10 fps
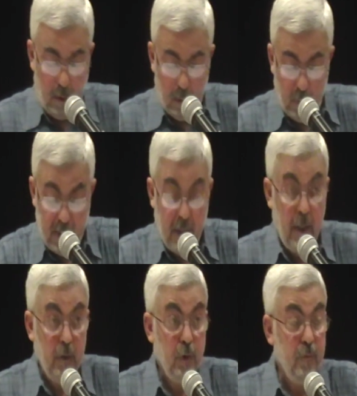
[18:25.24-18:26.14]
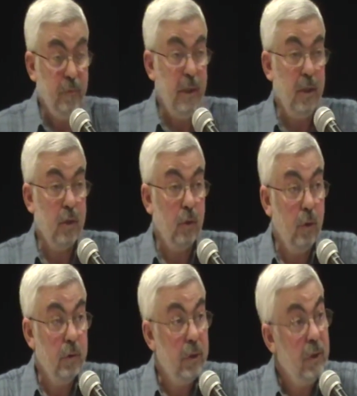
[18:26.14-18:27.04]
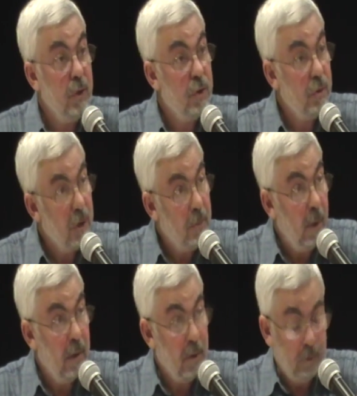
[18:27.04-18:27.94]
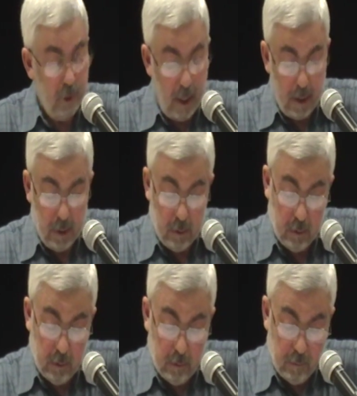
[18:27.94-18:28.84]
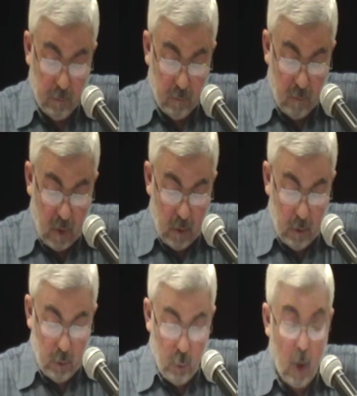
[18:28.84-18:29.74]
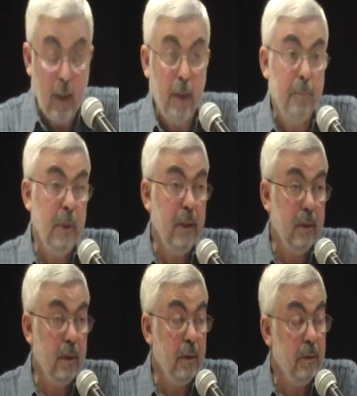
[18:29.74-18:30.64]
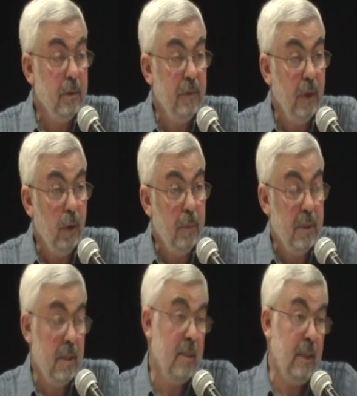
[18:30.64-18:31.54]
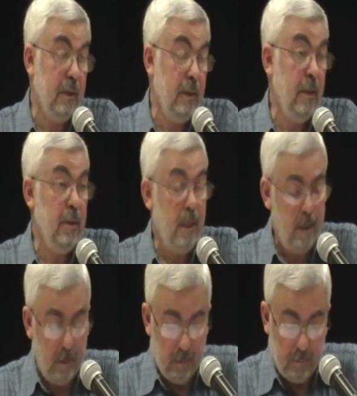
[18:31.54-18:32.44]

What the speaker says: We see a very strong Turkish response and reaction to our political development since 1988.